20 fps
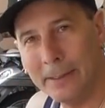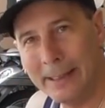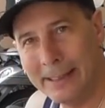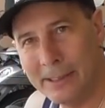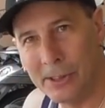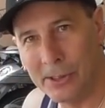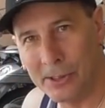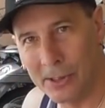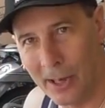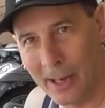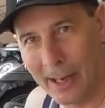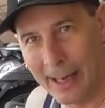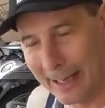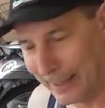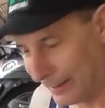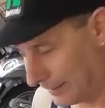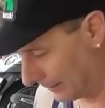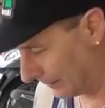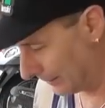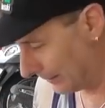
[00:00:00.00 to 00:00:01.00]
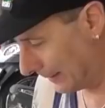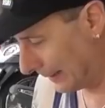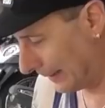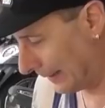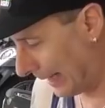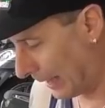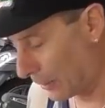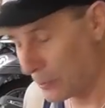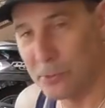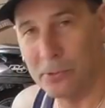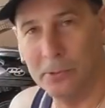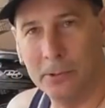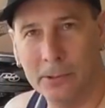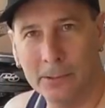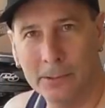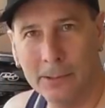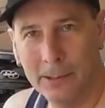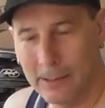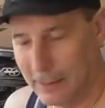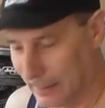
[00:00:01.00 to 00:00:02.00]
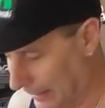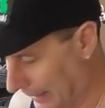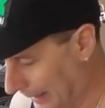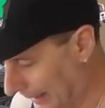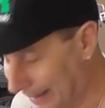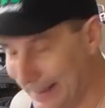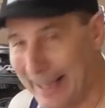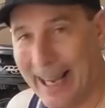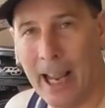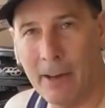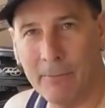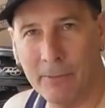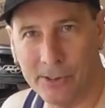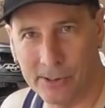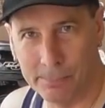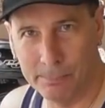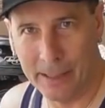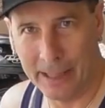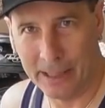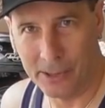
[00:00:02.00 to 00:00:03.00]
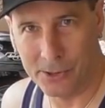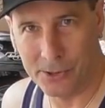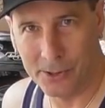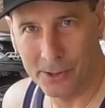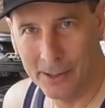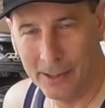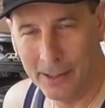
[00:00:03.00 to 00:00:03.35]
inside the actual canvas mesh.